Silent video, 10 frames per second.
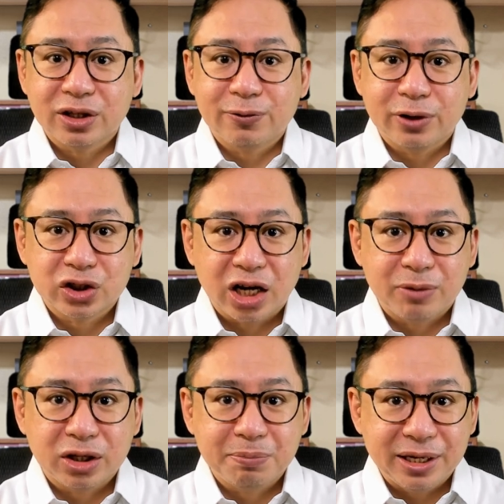for the first
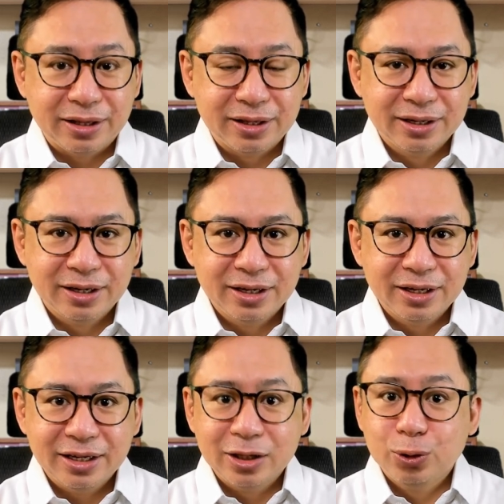time on appeal,
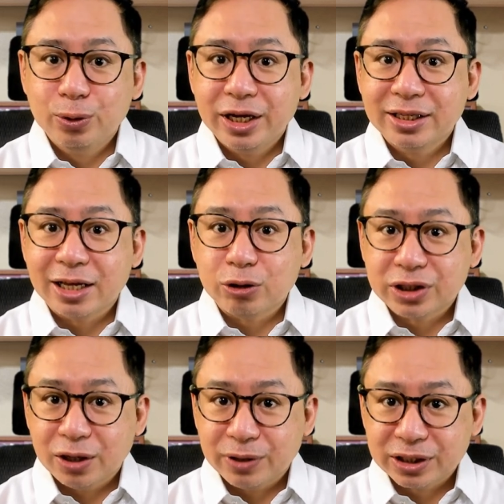in ruling that
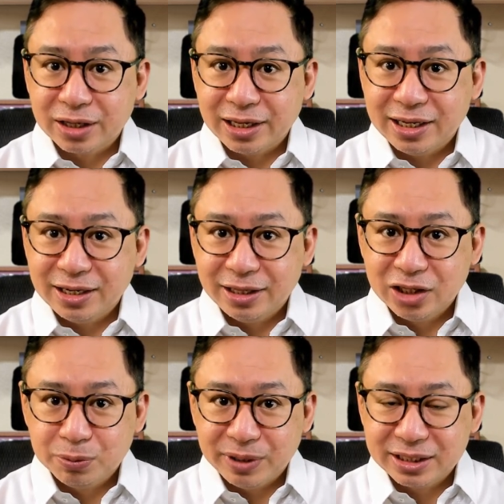Jose was not illegally
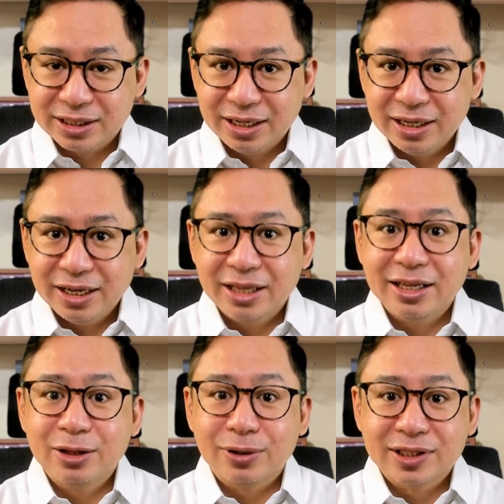dismissed,
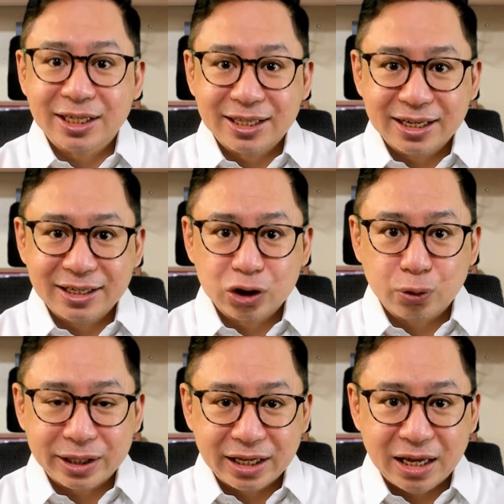and in considering his
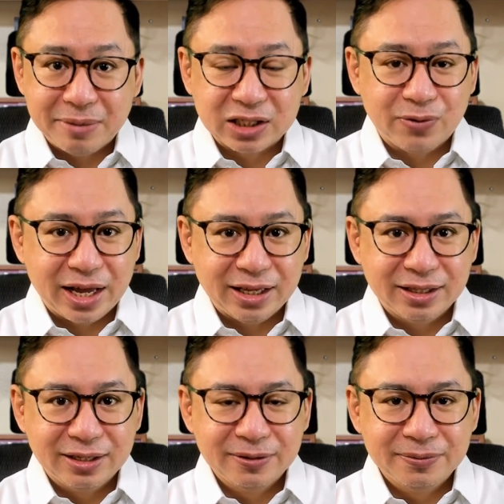quitclaim as
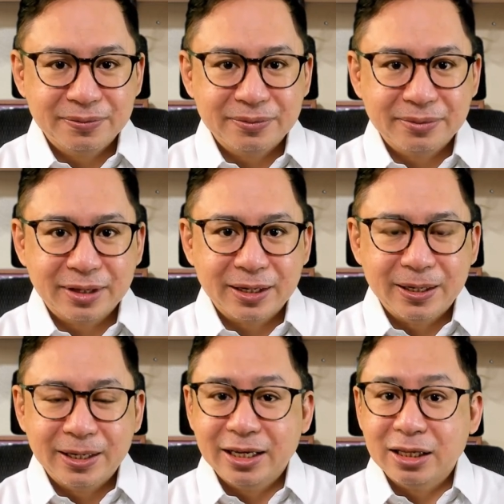valid.
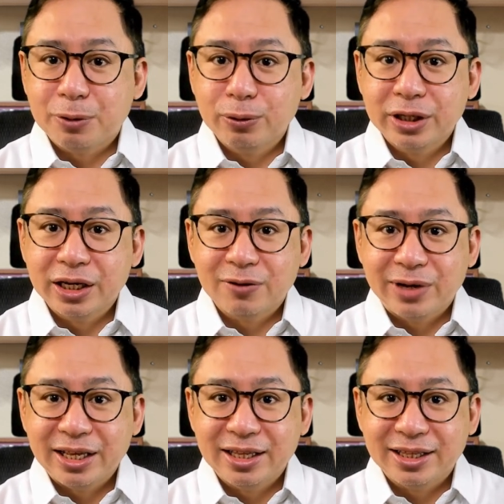In upholding the
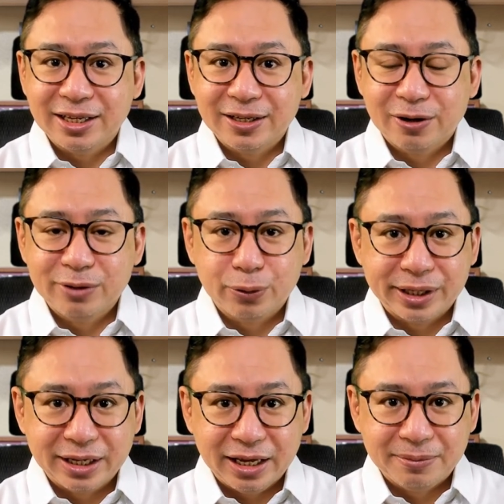validity of the
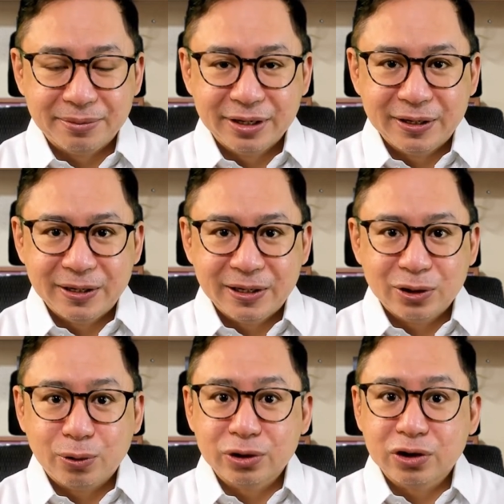quitclaim,
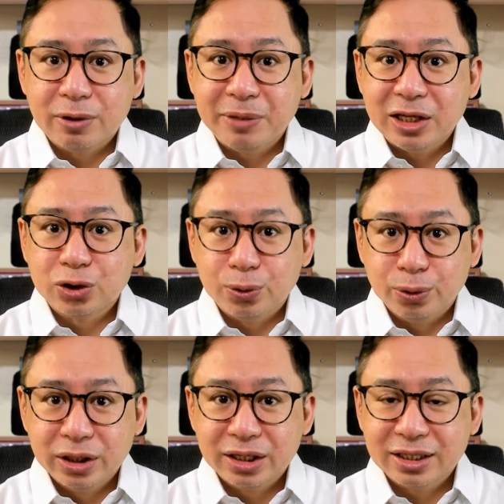the Court of Appeals
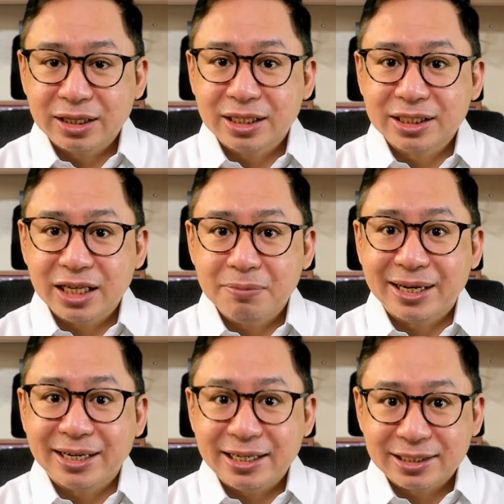ruled that the
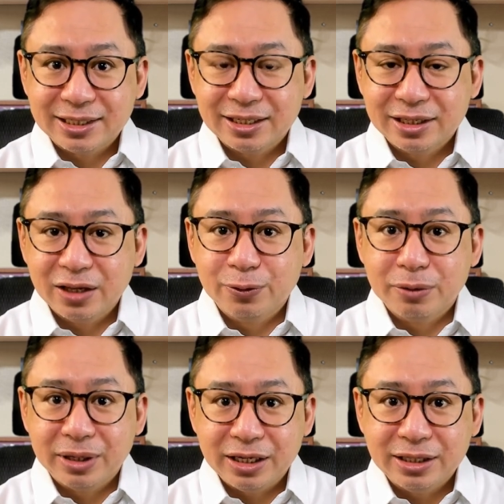same erased the
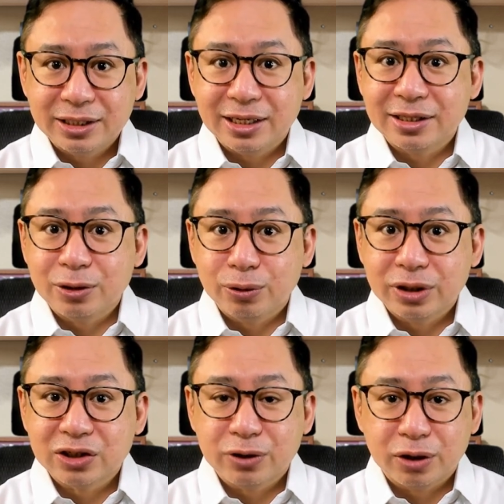infirmities in the
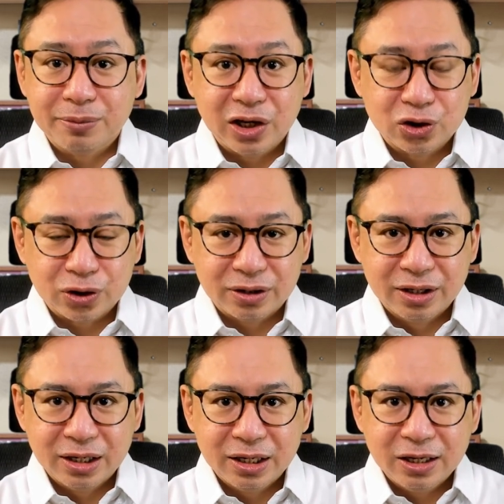notice of termination,
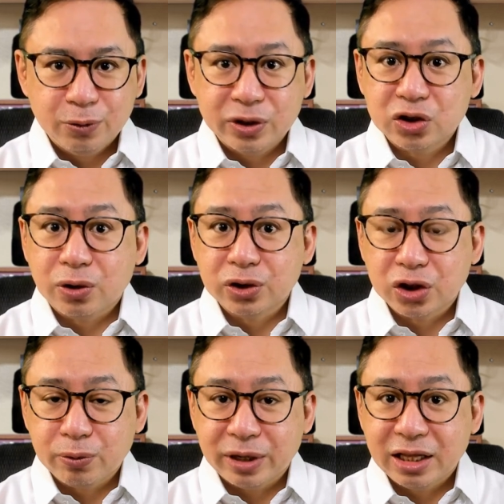which
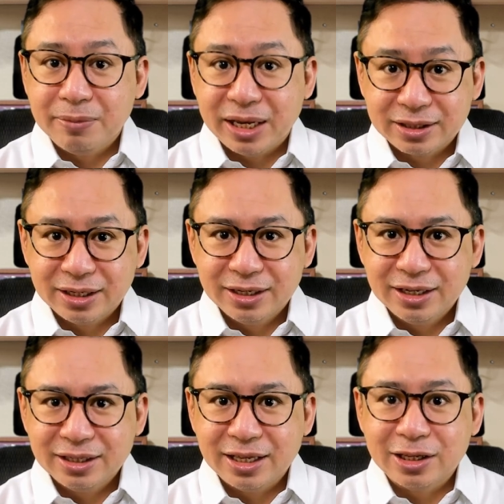consequently meant
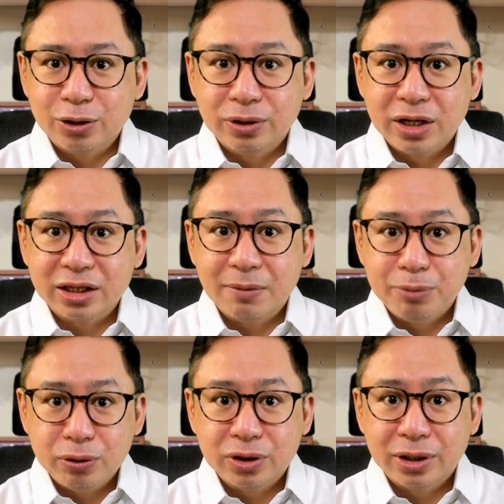that it could not
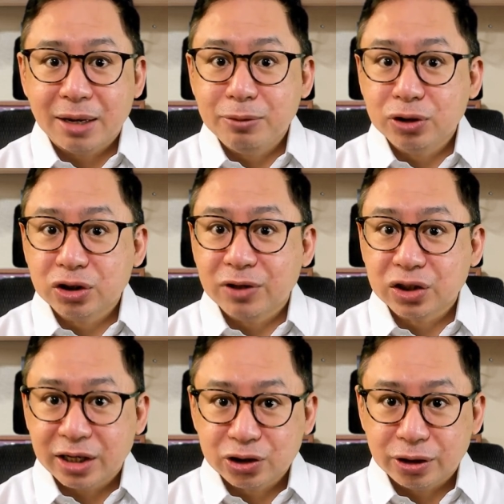impute abuse of
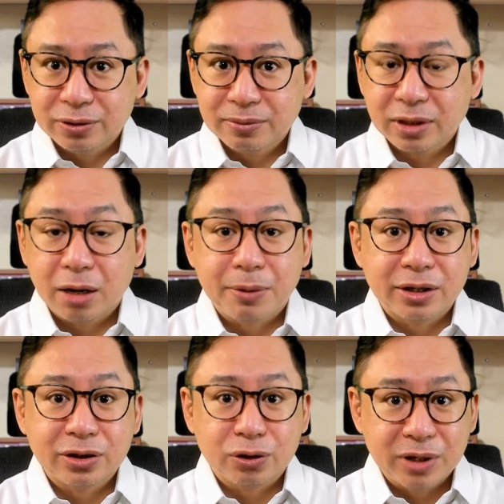discretion
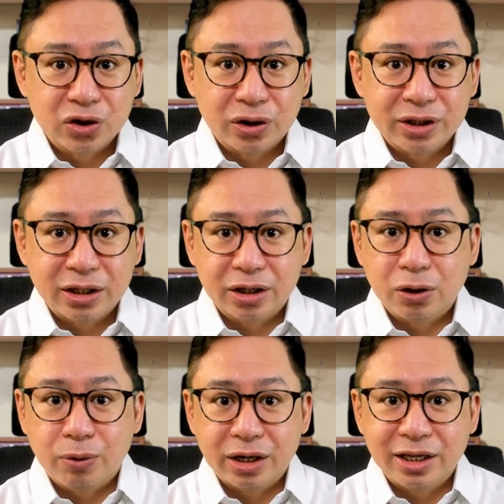upon the commission in not
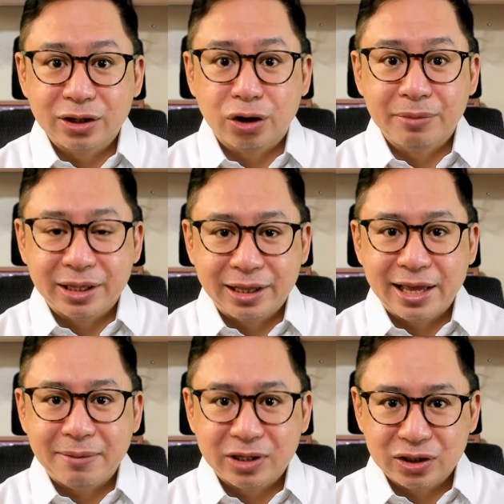awarding nominal
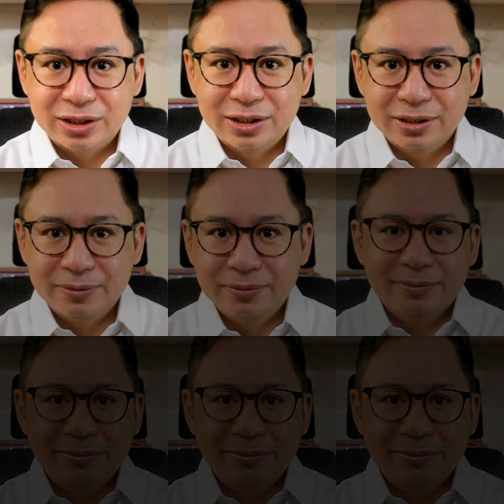damages.